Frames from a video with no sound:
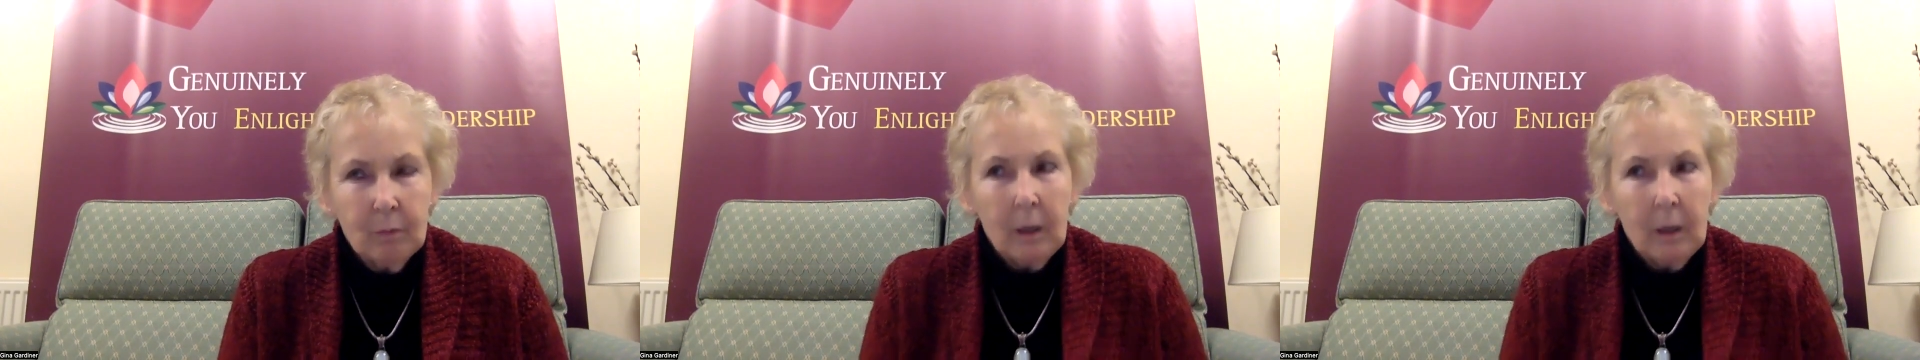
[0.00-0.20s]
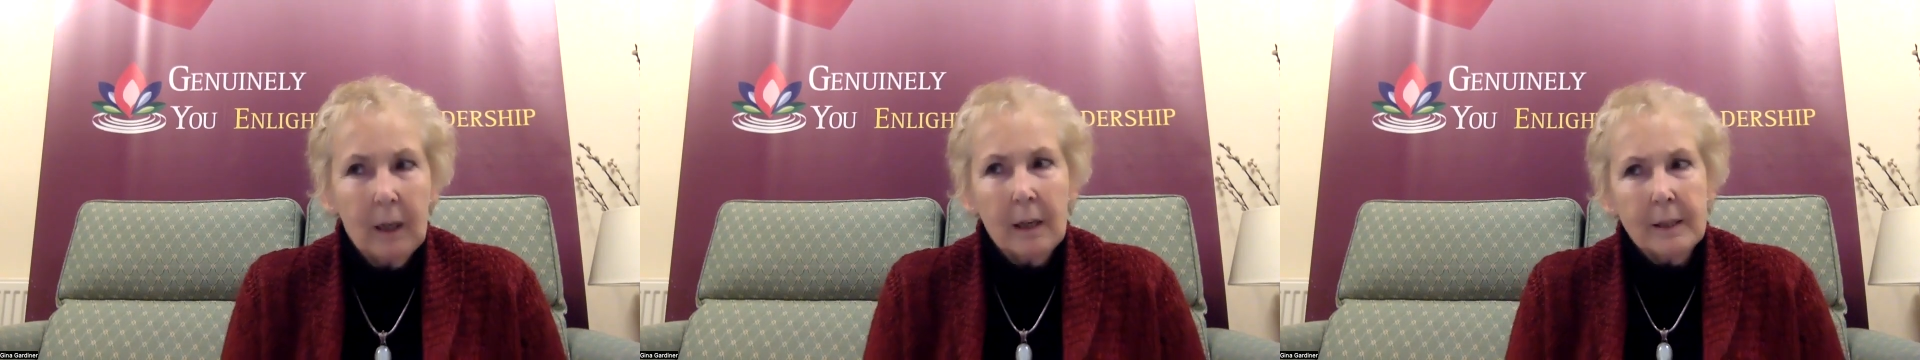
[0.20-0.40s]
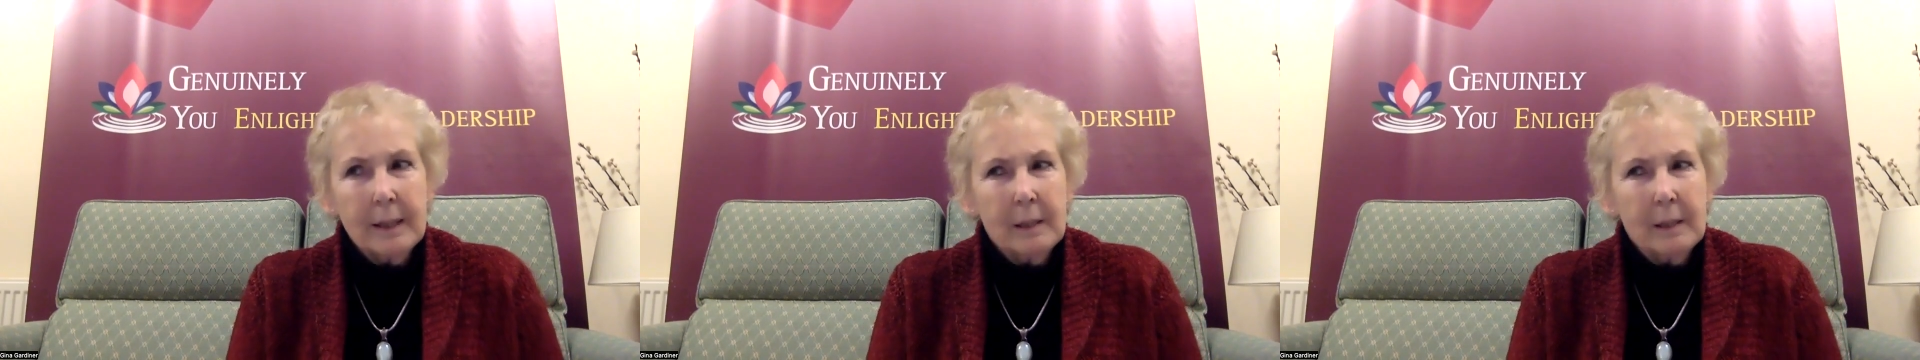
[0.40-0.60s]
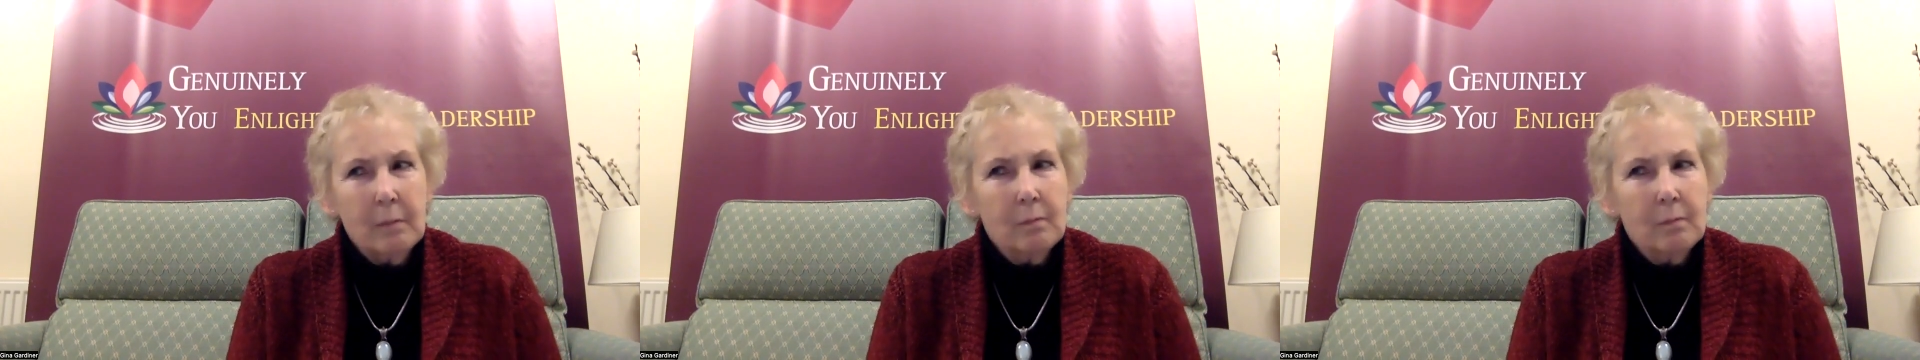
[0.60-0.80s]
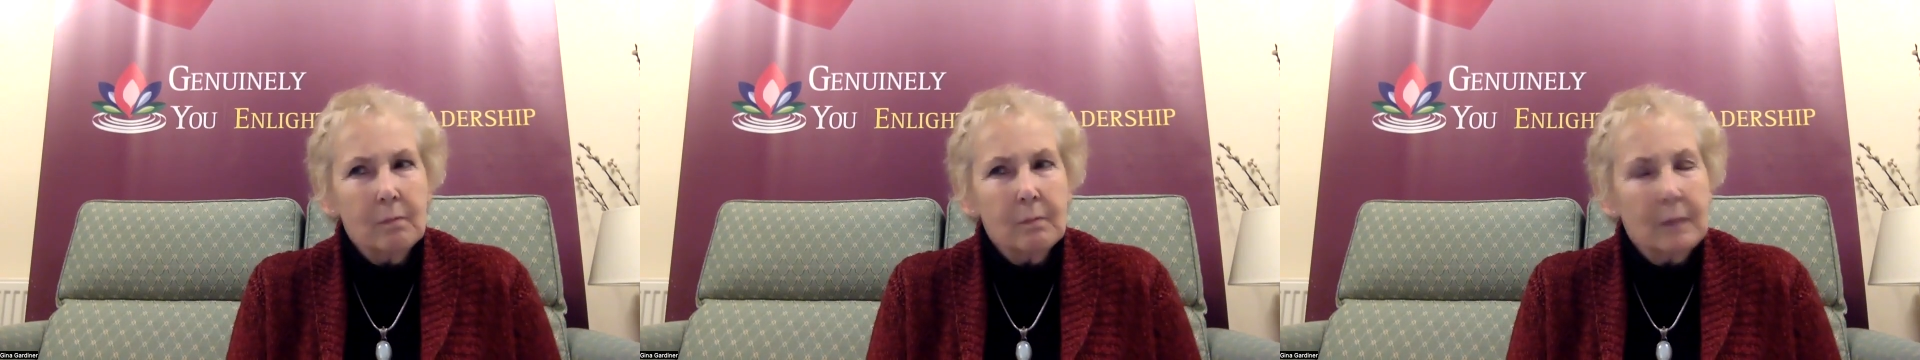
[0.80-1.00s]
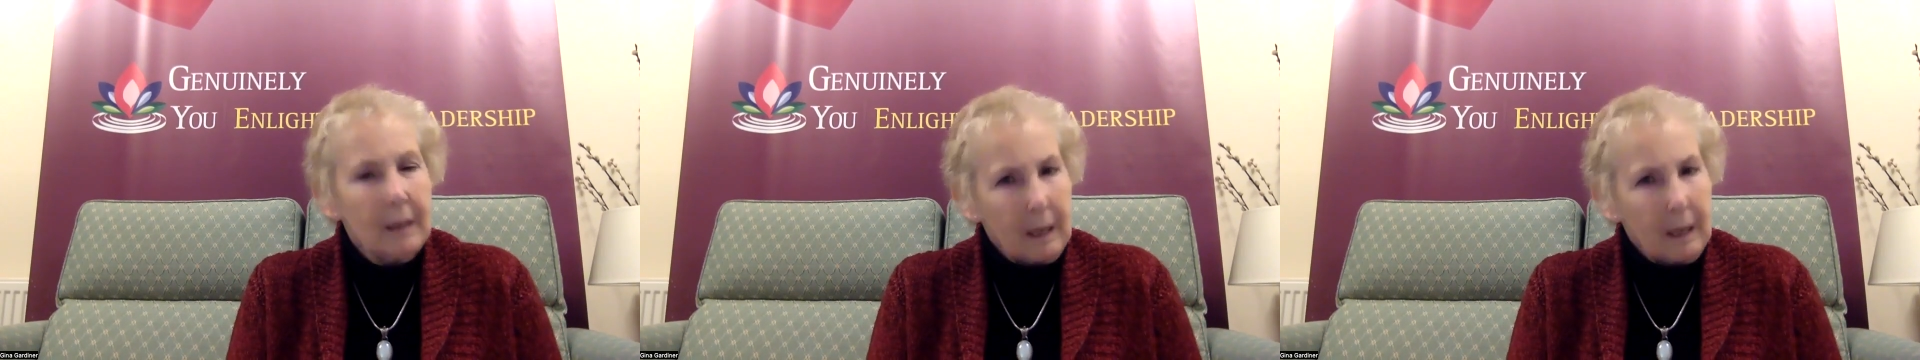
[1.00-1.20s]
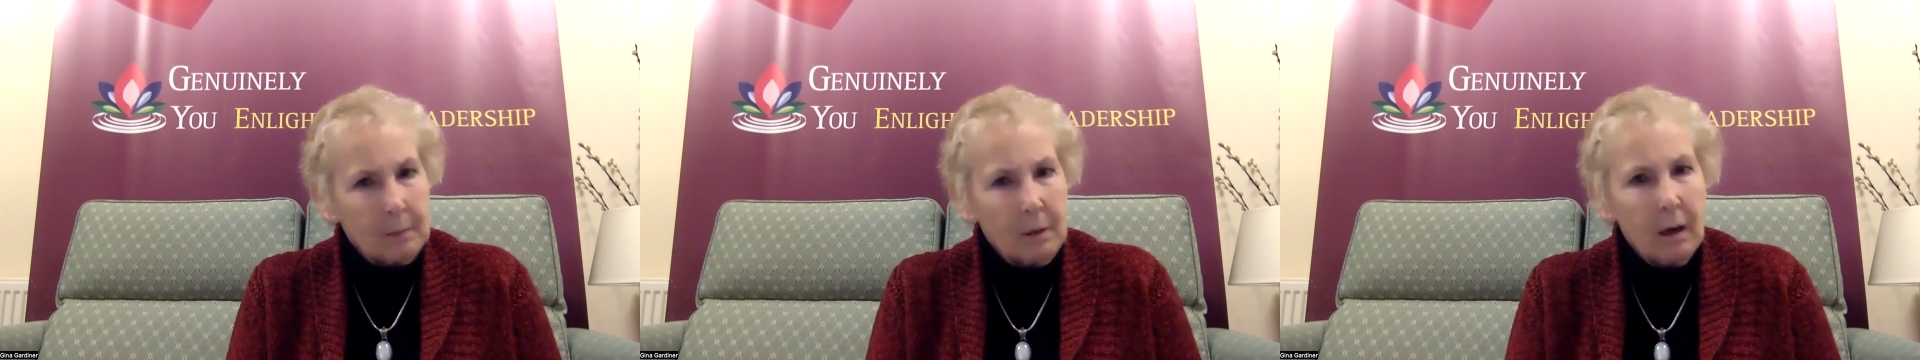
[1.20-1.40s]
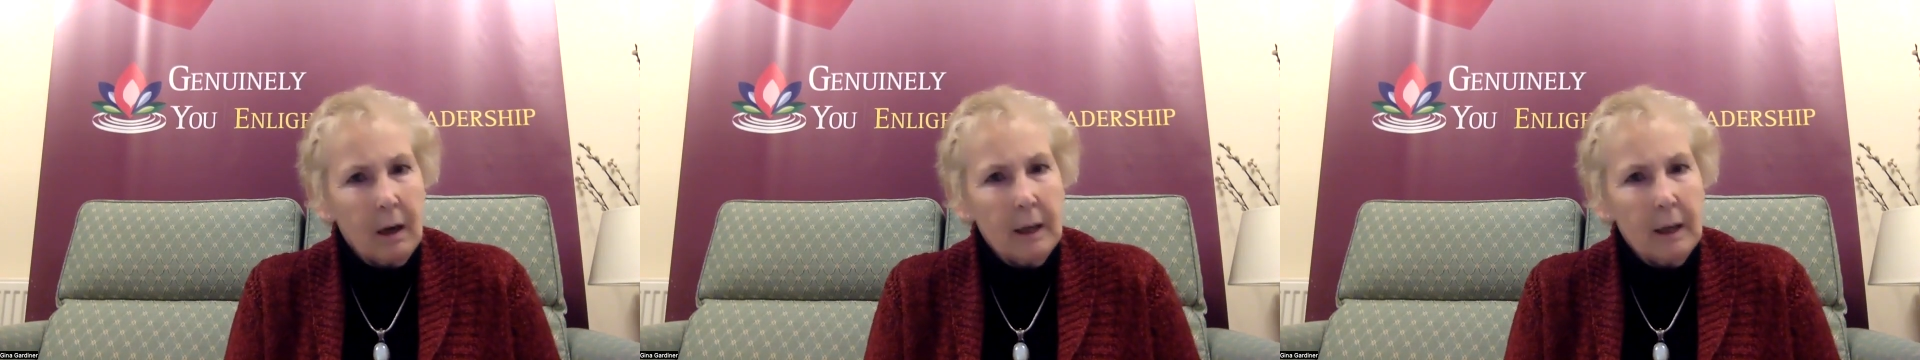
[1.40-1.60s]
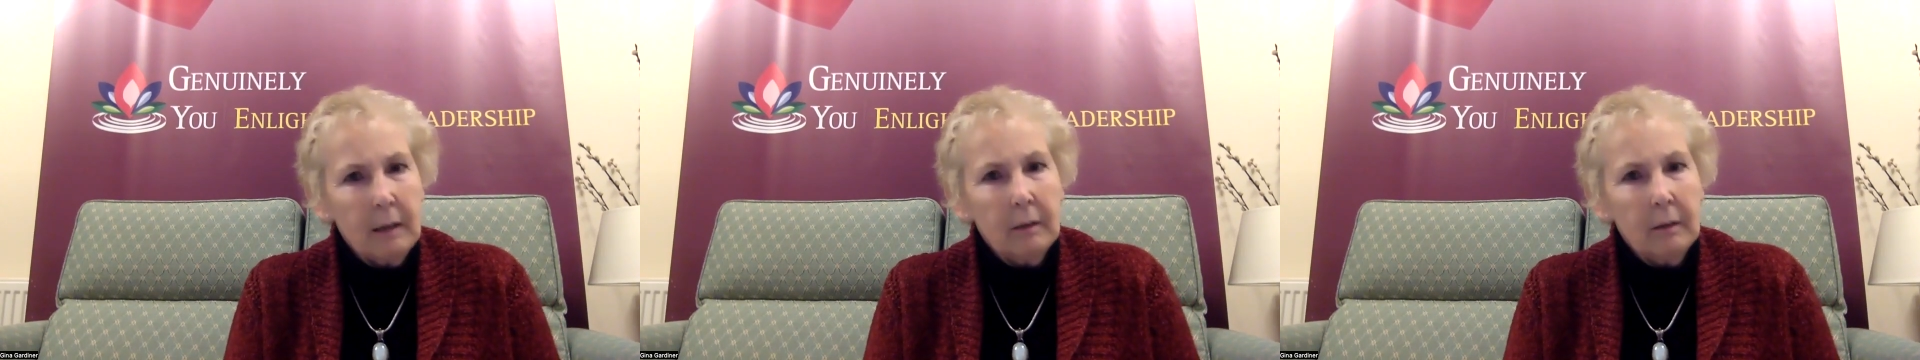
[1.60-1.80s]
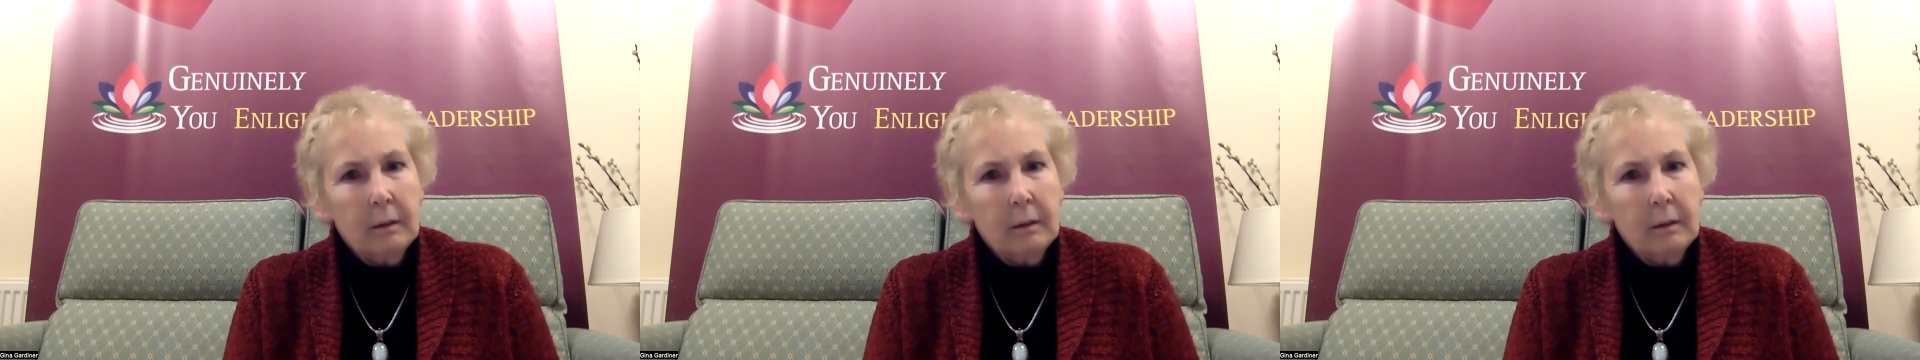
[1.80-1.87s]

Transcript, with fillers: And I said, Am I?